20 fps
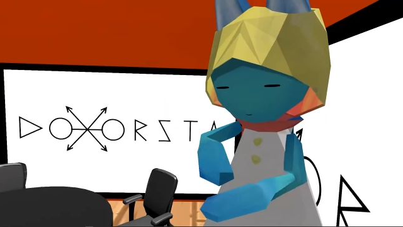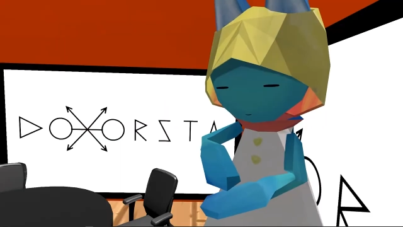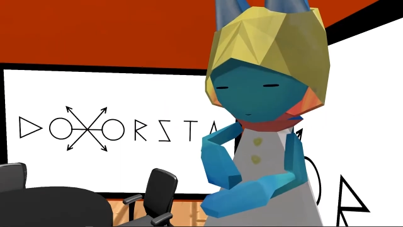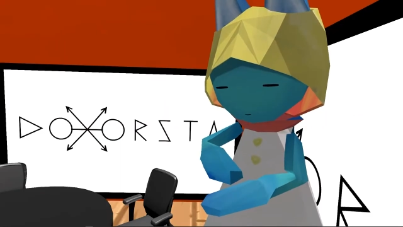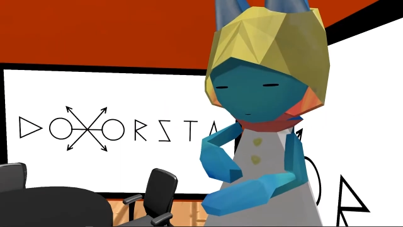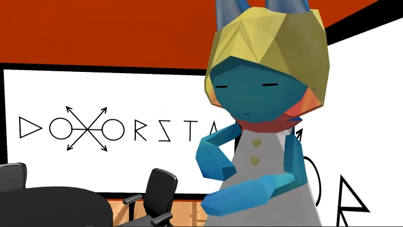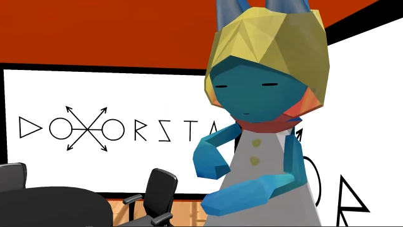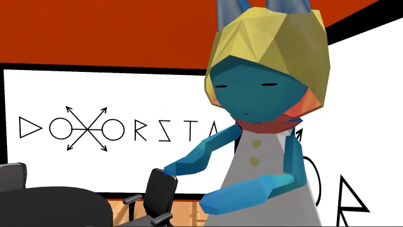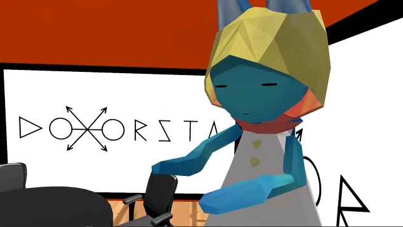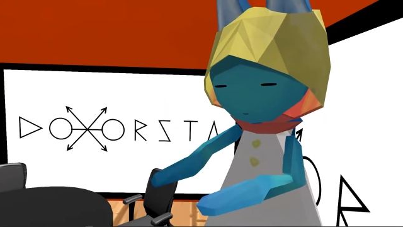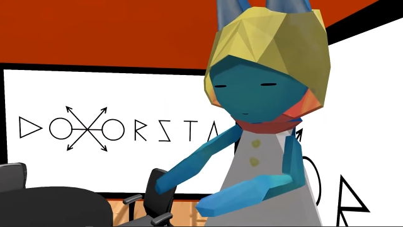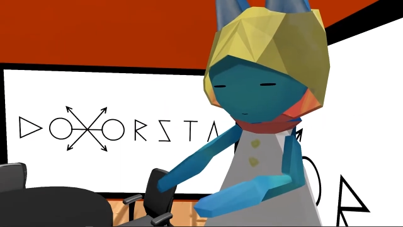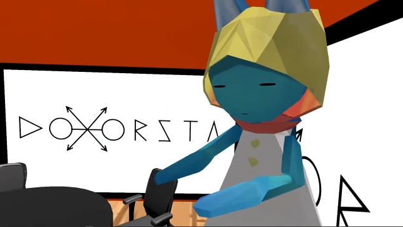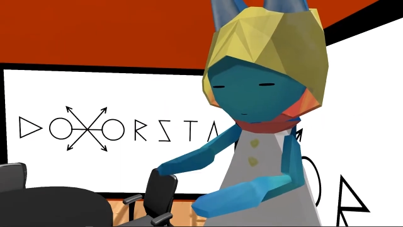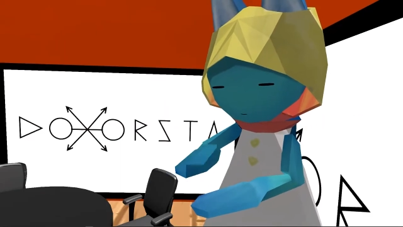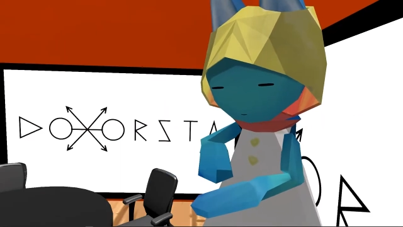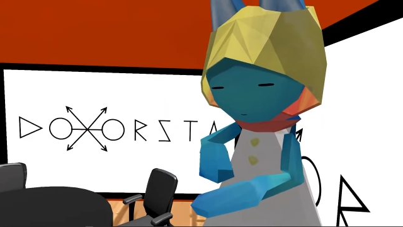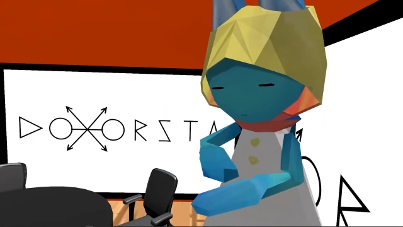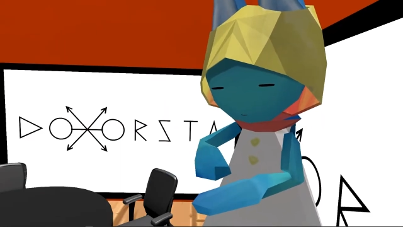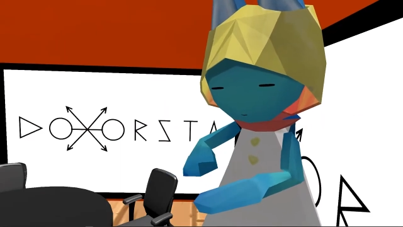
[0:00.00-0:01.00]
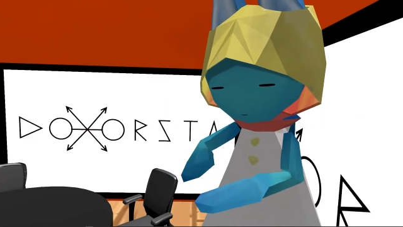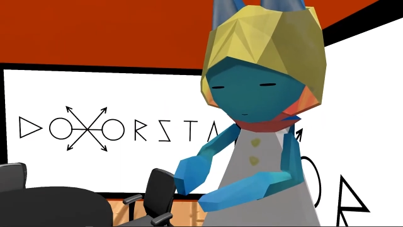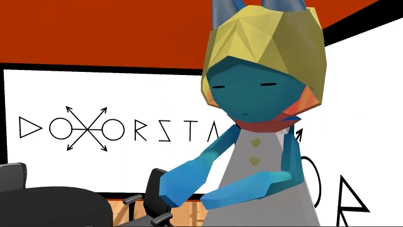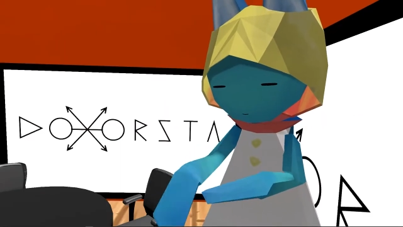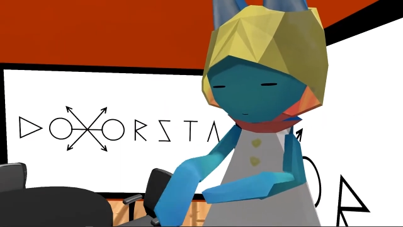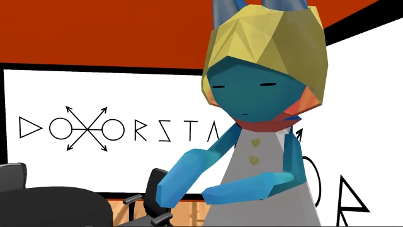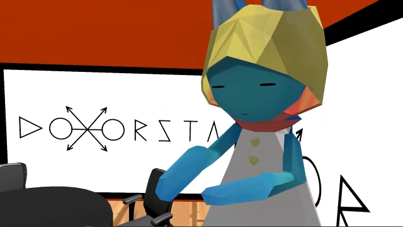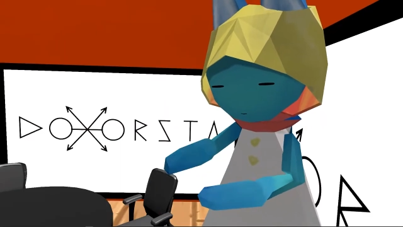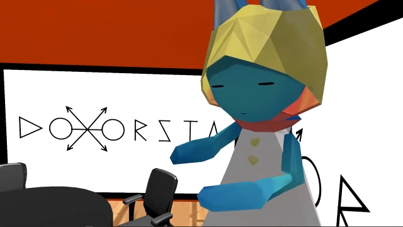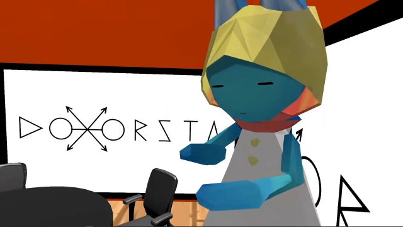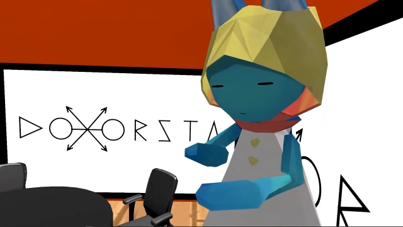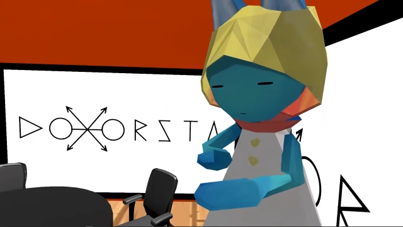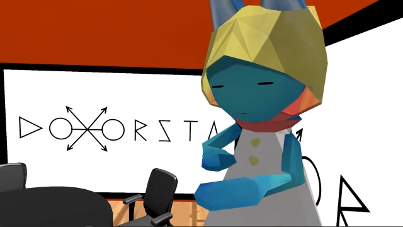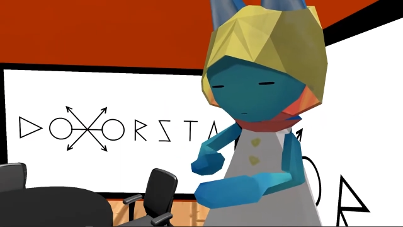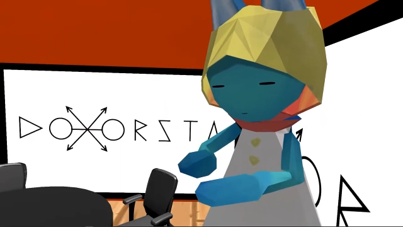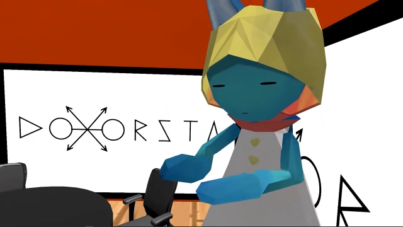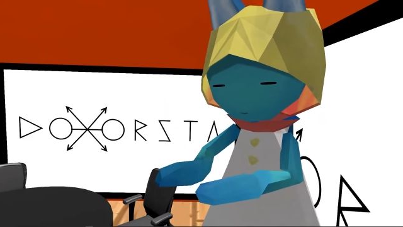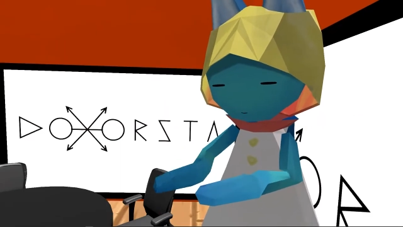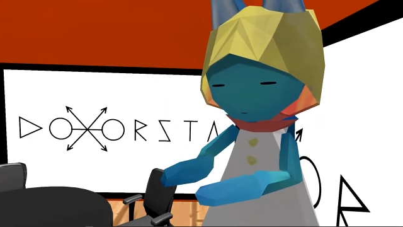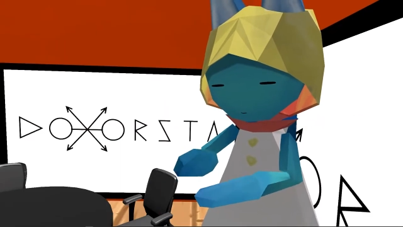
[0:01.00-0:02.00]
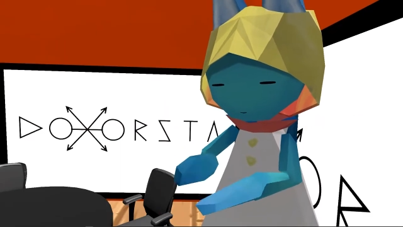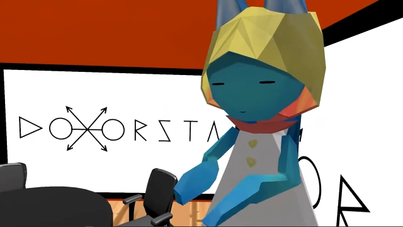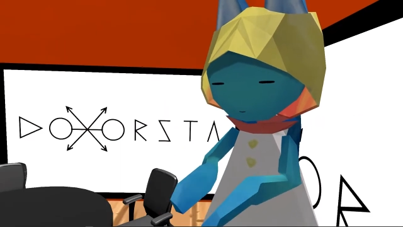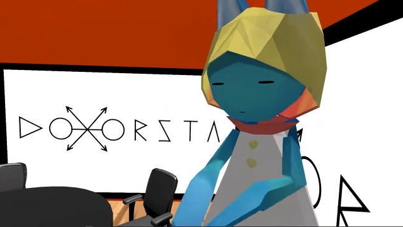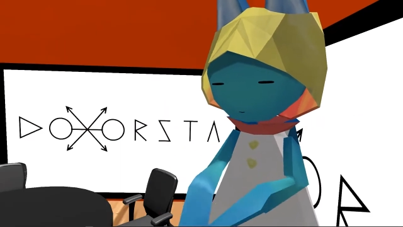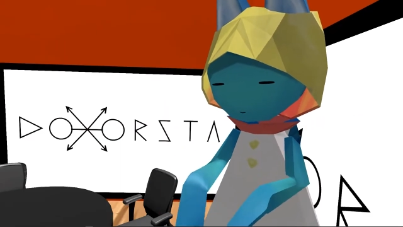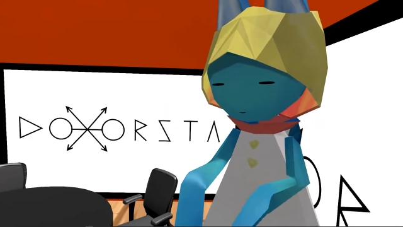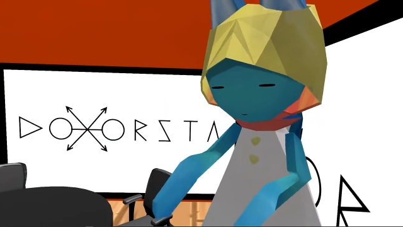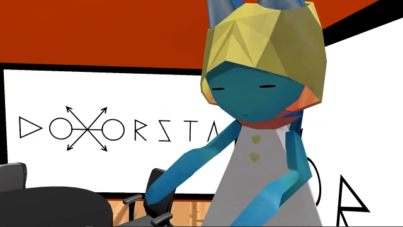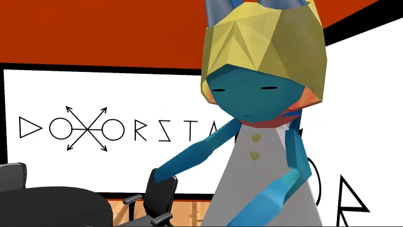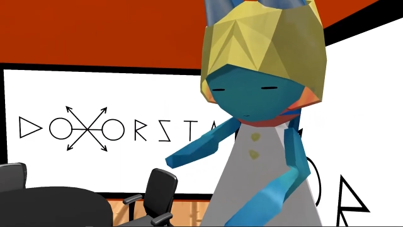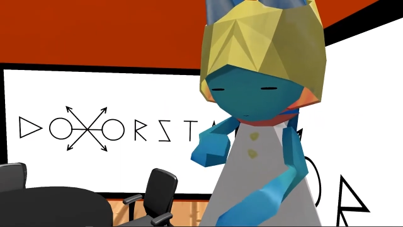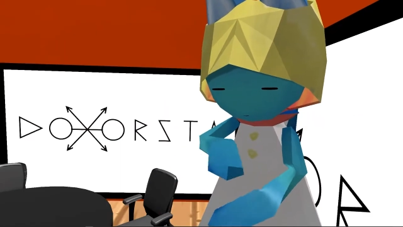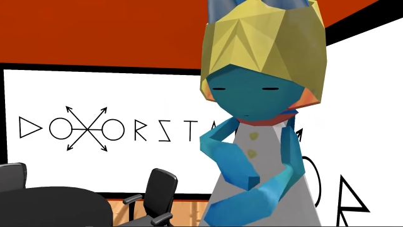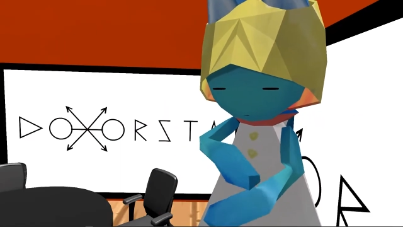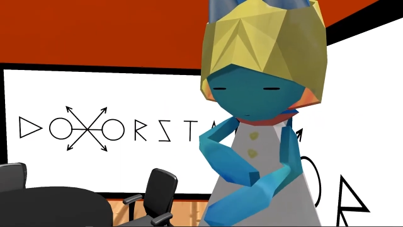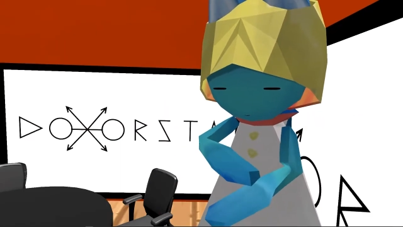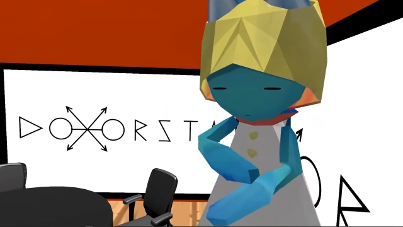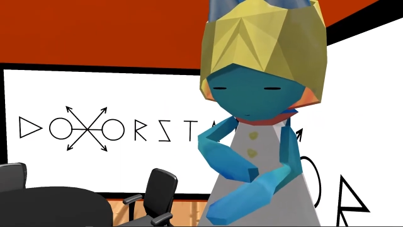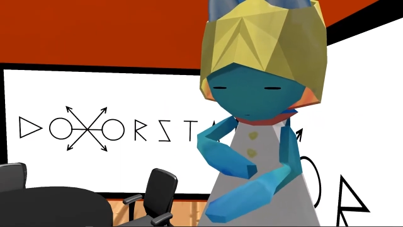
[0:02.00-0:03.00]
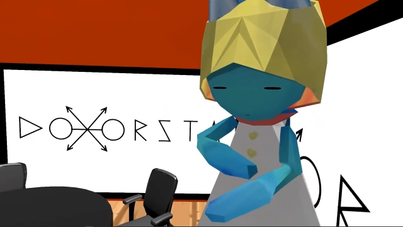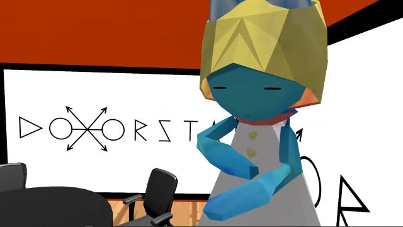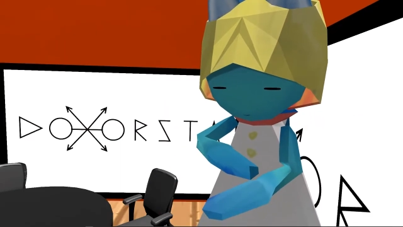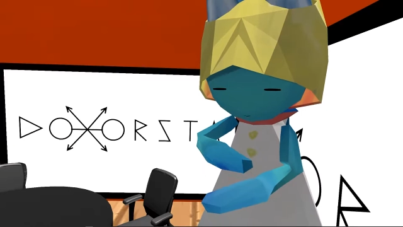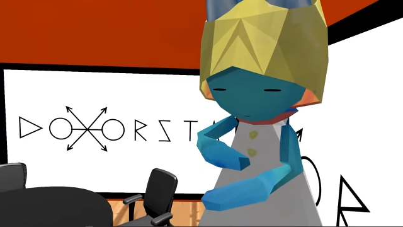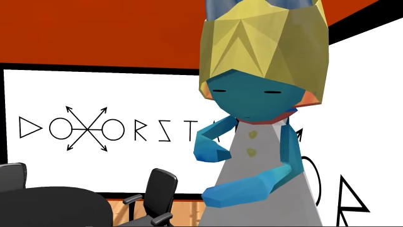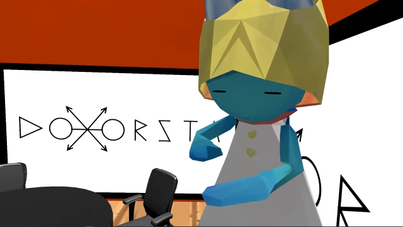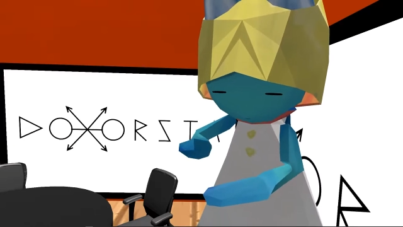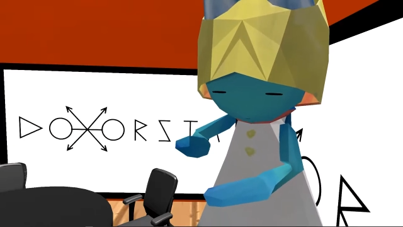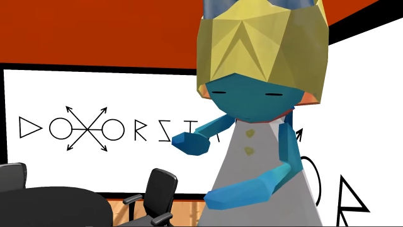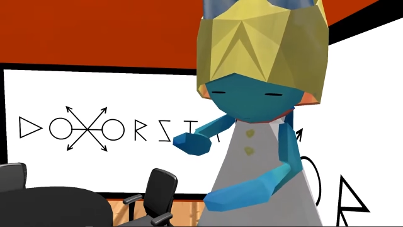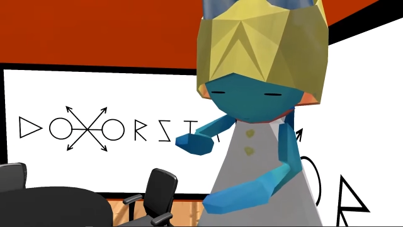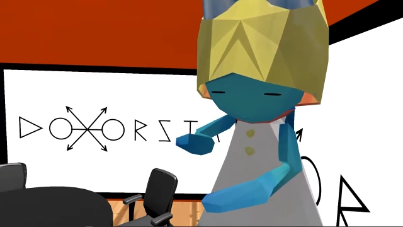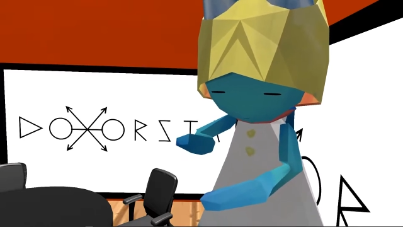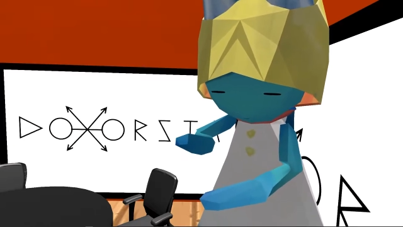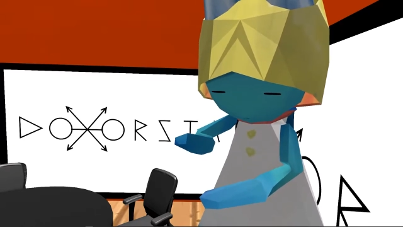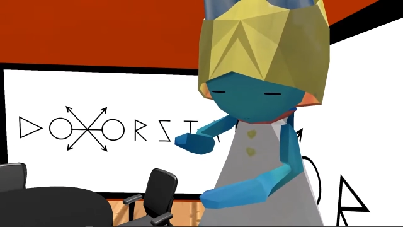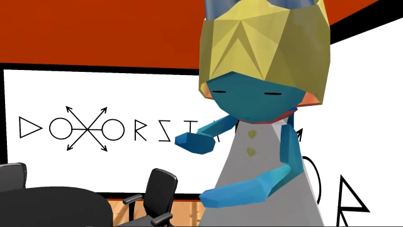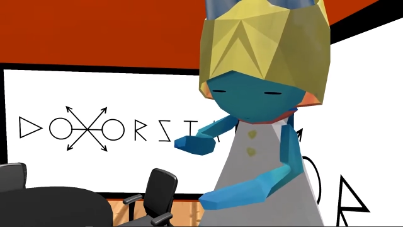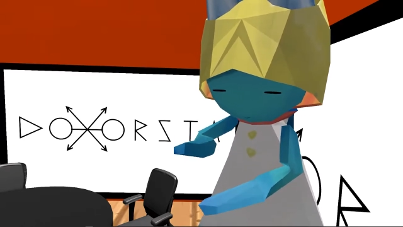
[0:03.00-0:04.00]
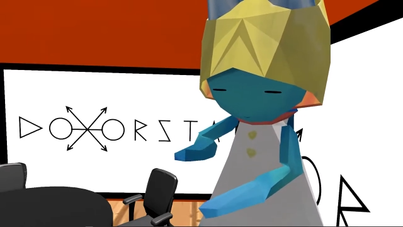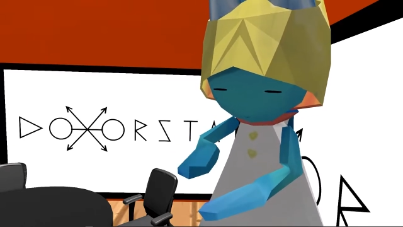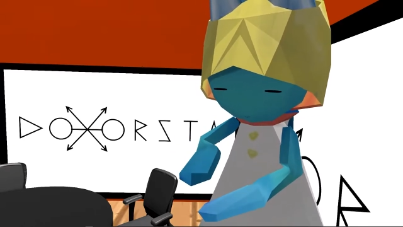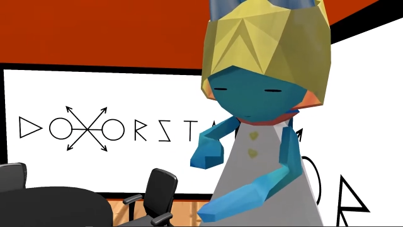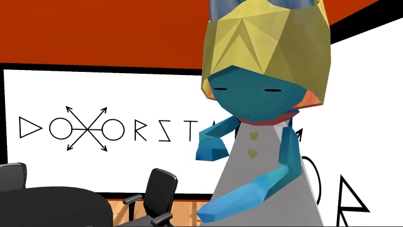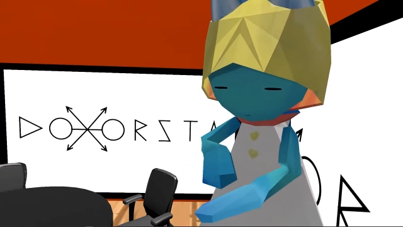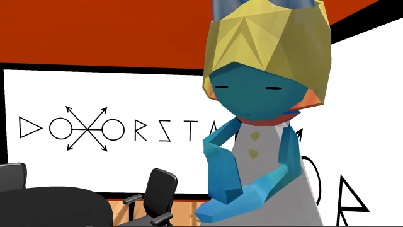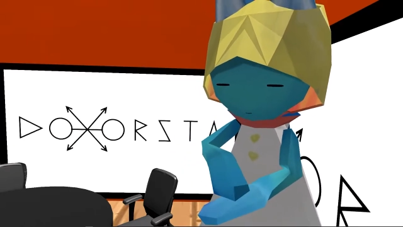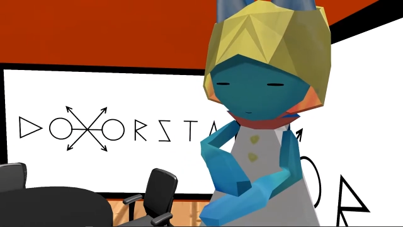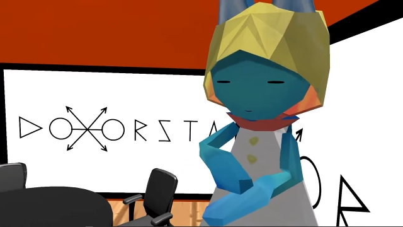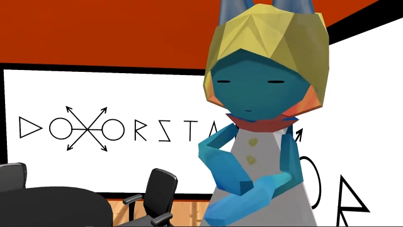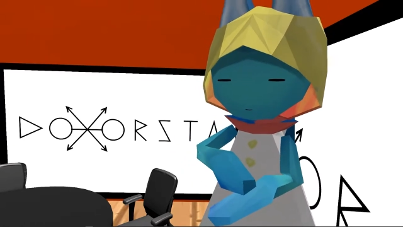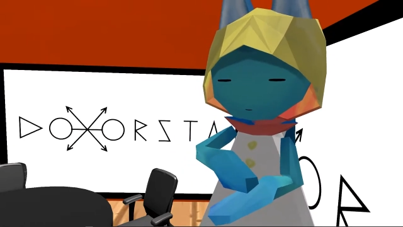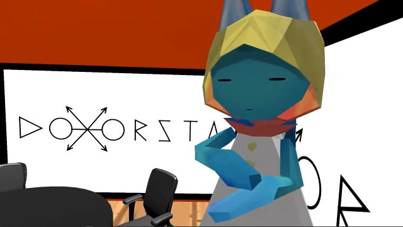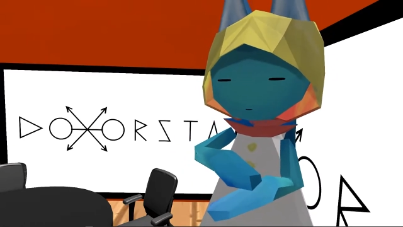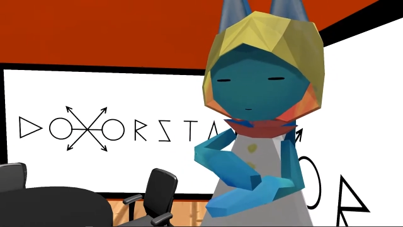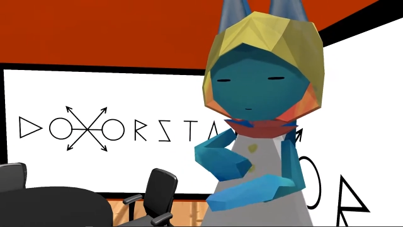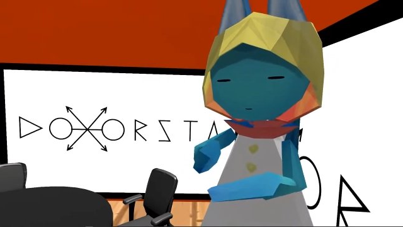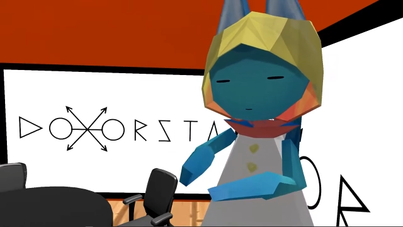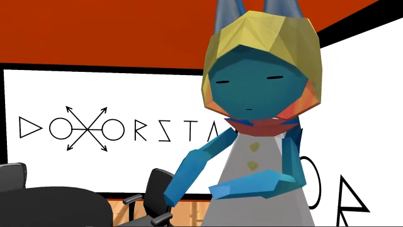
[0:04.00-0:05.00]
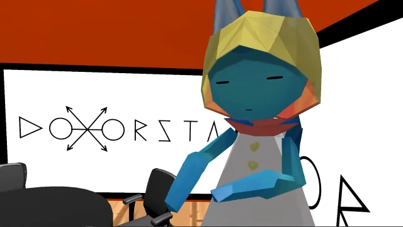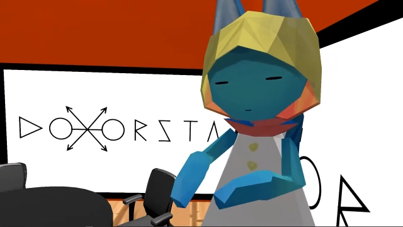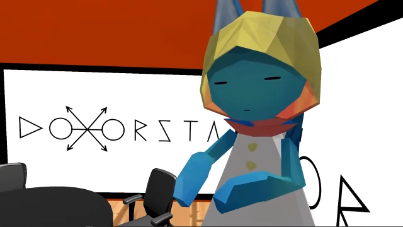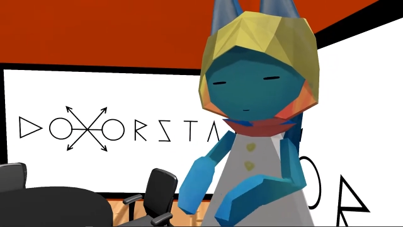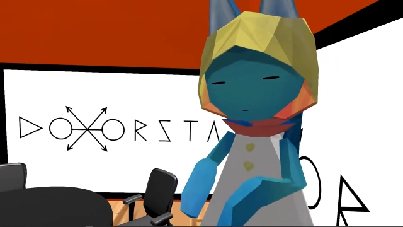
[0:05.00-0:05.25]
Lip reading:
Nobody's mouth can be seen.